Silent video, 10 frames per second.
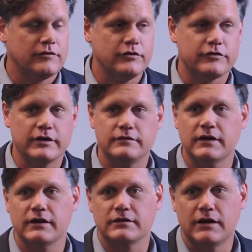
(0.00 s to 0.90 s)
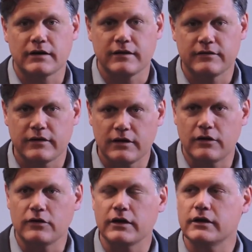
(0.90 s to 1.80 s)
If you say 10 o'clock, they say,
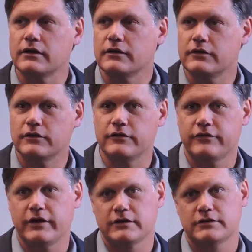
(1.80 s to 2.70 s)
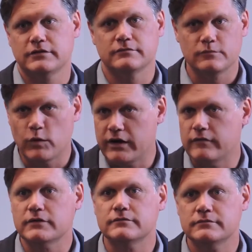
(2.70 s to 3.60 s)
oh, okay, you're in section
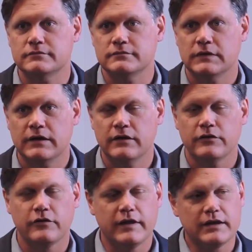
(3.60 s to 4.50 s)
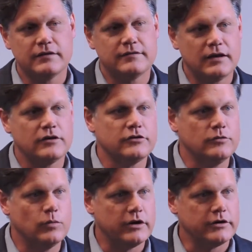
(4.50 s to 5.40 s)
whatever. So they can tell
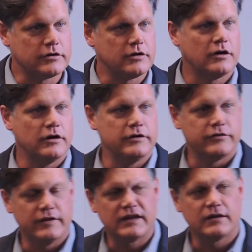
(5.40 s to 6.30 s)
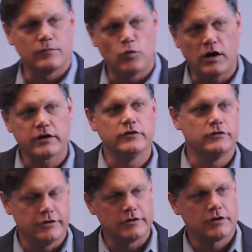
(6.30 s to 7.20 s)
you where your car is and they can walk you
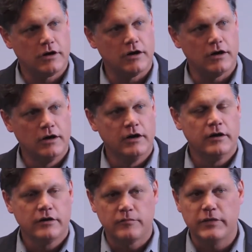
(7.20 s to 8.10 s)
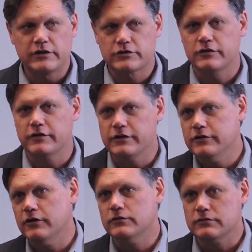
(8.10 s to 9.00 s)
to your car to make sure
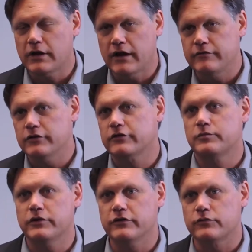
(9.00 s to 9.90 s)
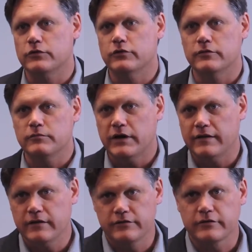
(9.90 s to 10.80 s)
that you don't have your experience ruined
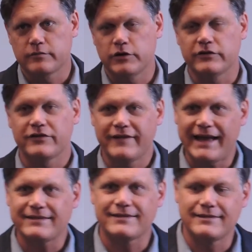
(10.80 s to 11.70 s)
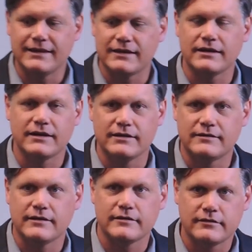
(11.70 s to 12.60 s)
by this experience. That's thinking and
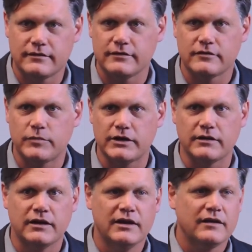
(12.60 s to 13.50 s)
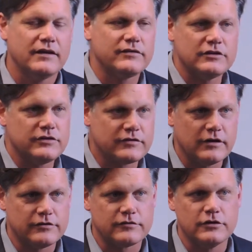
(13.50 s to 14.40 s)
anticipating. That's not just
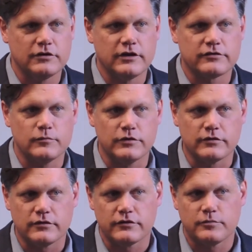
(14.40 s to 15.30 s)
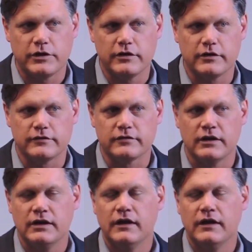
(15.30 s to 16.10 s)
good customer experience.